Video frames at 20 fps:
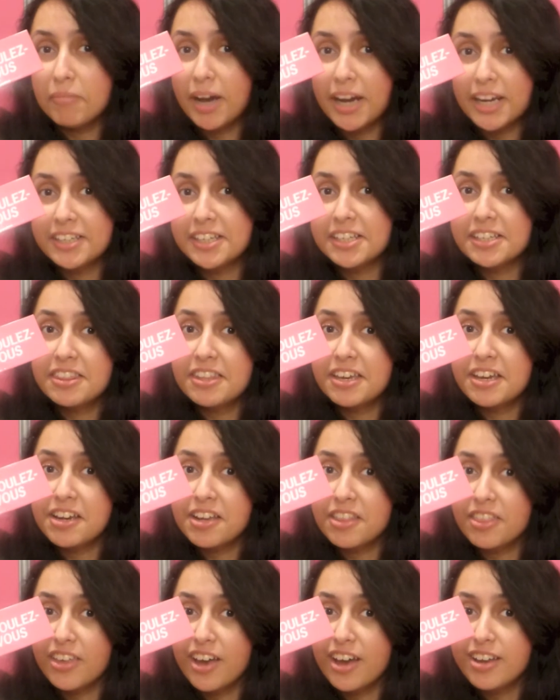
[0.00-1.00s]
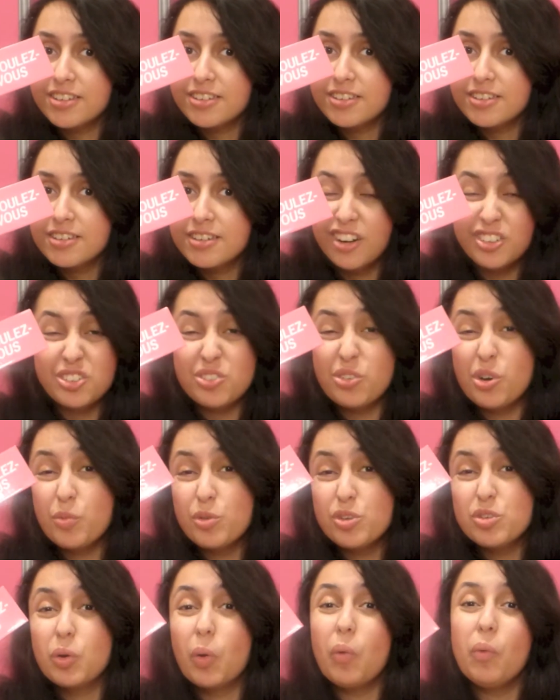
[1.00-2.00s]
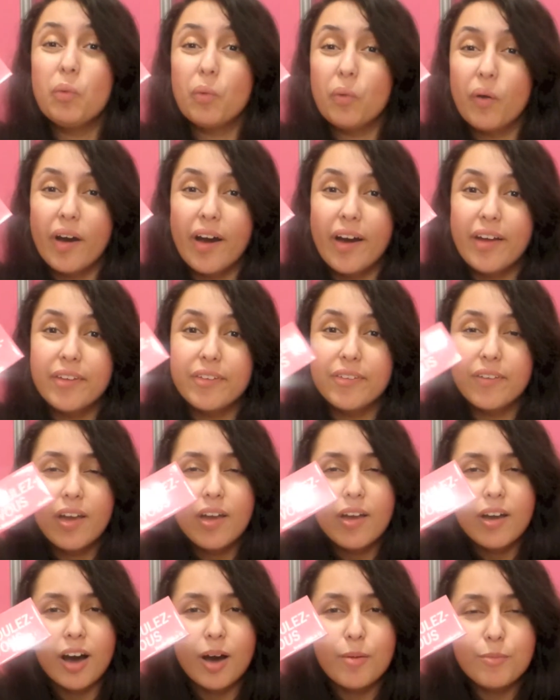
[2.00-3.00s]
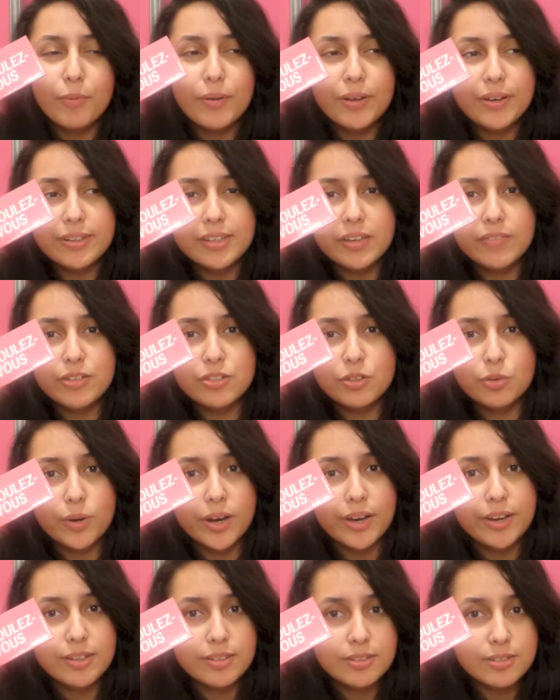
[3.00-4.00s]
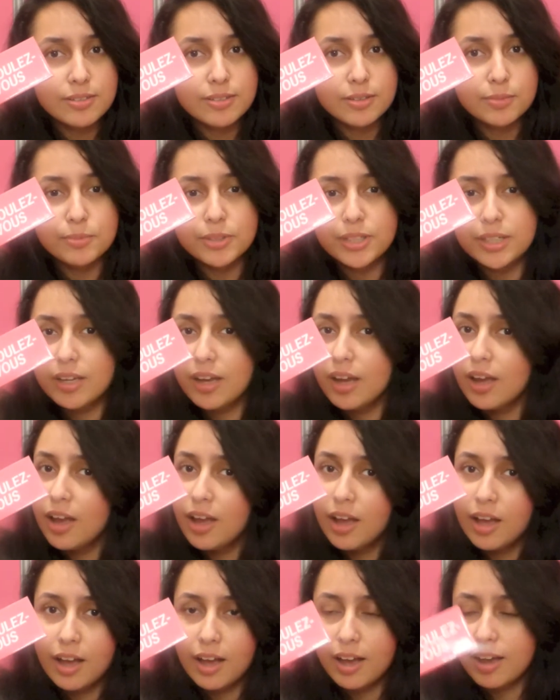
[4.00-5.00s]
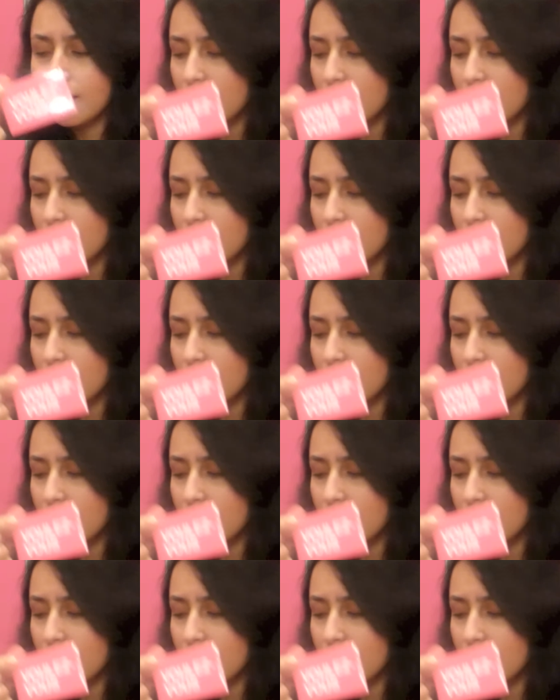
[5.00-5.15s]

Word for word: magnet thing that I just thought was cool. And I'm probably gonna give this away to somebody uh,